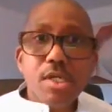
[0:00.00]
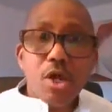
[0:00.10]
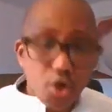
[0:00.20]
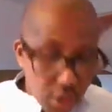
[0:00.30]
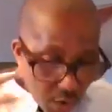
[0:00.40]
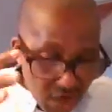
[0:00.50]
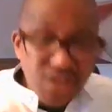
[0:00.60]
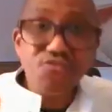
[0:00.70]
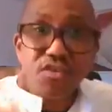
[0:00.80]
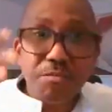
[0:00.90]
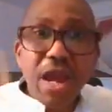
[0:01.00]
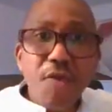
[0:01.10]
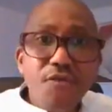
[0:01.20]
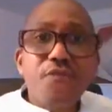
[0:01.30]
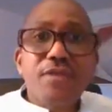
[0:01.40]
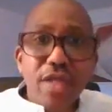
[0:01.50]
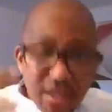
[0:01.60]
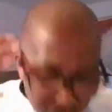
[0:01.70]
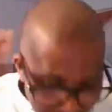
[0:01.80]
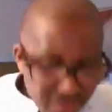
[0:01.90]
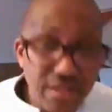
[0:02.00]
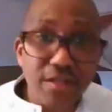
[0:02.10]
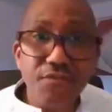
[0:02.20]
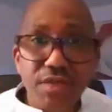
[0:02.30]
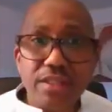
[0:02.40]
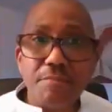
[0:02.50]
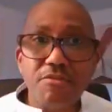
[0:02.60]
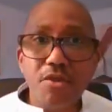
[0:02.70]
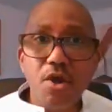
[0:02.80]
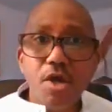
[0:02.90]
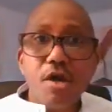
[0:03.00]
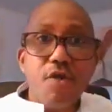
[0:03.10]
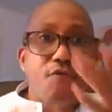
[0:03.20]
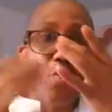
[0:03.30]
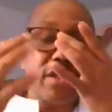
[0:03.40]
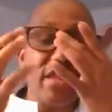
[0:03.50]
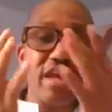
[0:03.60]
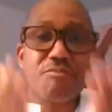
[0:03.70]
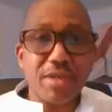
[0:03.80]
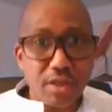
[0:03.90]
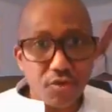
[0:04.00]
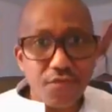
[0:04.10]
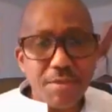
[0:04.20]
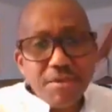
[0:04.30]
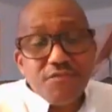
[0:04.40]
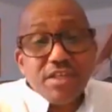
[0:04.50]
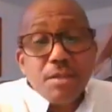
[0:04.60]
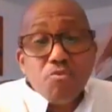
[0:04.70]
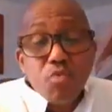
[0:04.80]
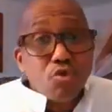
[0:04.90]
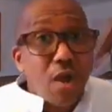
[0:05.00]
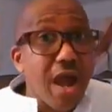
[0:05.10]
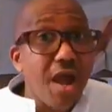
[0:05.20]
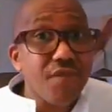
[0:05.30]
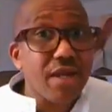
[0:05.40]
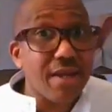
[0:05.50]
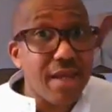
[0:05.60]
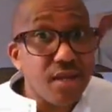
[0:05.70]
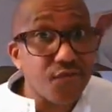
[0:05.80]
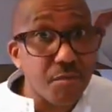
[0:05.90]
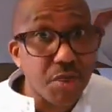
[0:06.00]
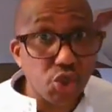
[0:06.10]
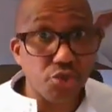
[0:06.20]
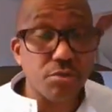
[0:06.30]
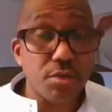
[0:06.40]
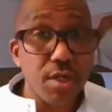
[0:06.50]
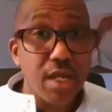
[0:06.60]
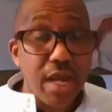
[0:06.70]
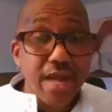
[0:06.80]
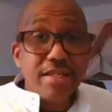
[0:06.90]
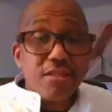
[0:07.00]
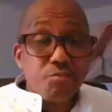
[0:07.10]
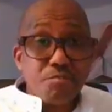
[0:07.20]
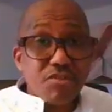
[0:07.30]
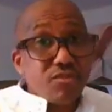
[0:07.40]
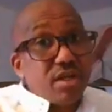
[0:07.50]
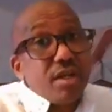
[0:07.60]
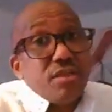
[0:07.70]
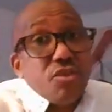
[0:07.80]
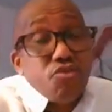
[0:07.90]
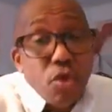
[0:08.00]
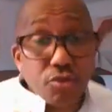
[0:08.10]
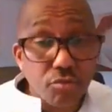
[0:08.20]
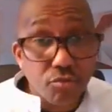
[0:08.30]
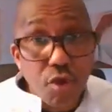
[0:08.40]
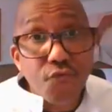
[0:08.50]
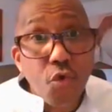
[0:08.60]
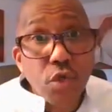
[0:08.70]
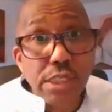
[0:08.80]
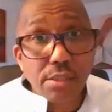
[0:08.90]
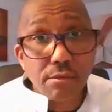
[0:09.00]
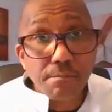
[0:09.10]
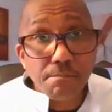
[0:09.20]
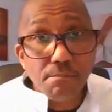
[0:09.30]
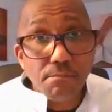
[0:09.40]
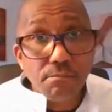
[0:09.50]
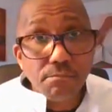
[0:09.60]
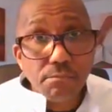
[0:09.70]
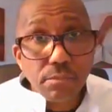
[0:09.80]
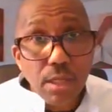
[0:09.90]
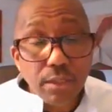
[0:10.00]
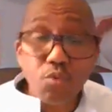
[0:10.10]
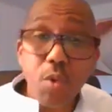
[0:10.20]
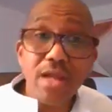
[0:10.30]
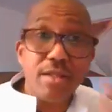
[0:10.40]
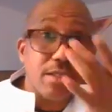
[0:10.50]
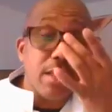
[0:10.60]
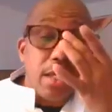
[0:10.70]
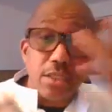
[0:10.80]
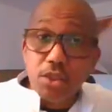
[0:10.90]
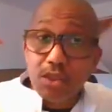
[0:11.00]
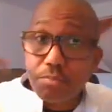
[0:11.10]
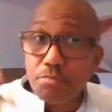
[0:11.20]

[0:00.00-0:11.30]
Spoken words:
on our interest, behalf of especially the victims of what is expected of them. The victims want to have a clear information. And this press release is not comforting. That's why this